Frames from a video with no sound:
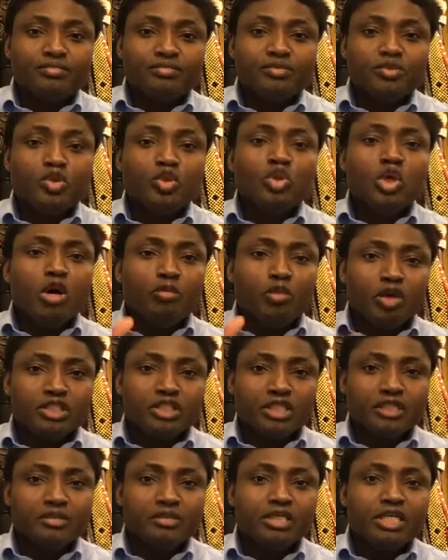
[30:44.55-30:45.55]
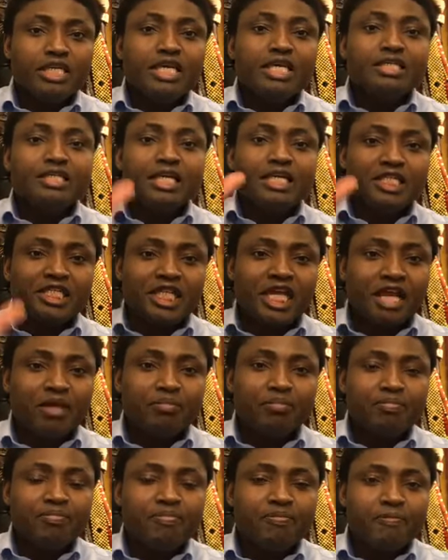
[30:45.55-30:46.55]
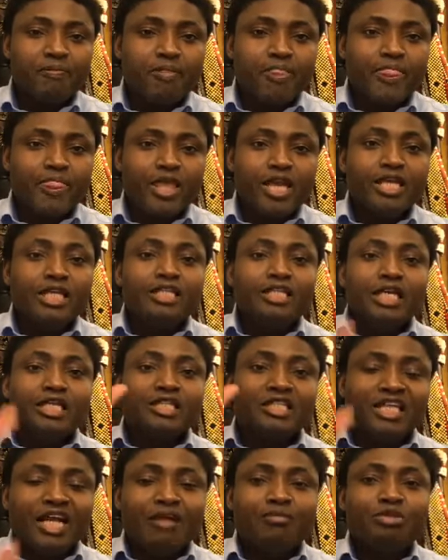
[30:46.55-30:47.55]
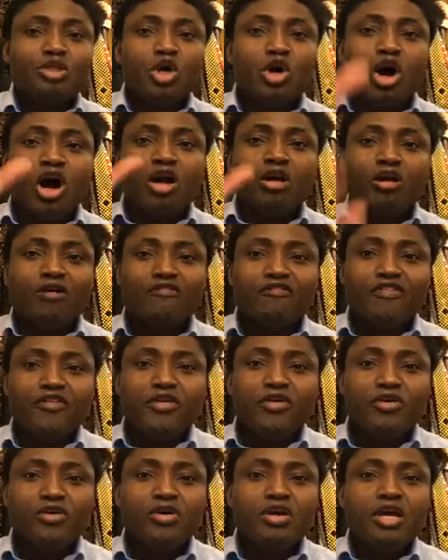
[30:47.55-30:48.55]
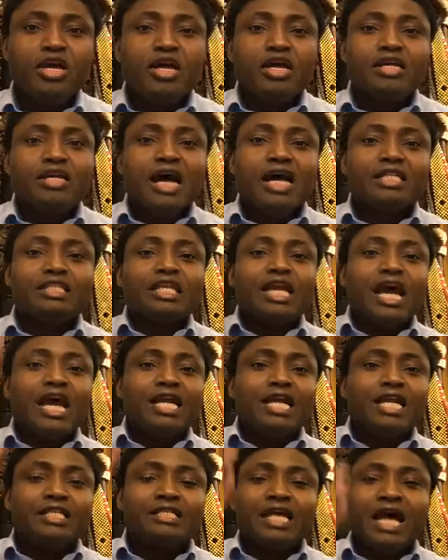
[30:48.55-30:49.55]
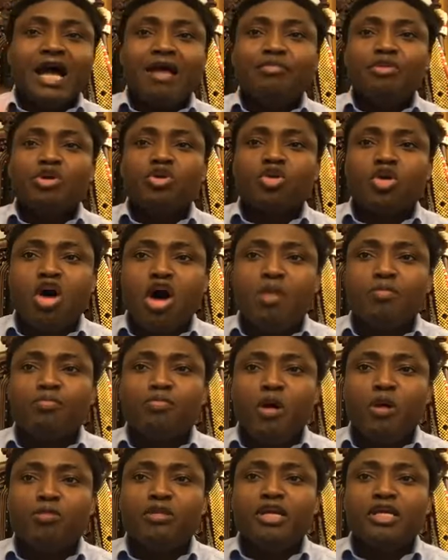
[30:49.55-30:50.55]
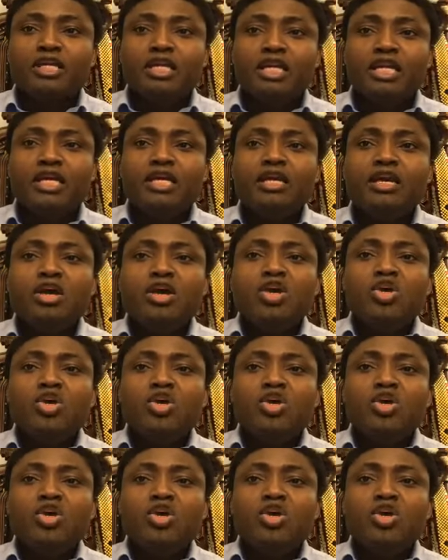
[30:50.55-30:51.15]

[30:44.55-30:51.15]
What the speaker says: Nobody. It's a shame. It's a shame to all of you that anytime you come publicly,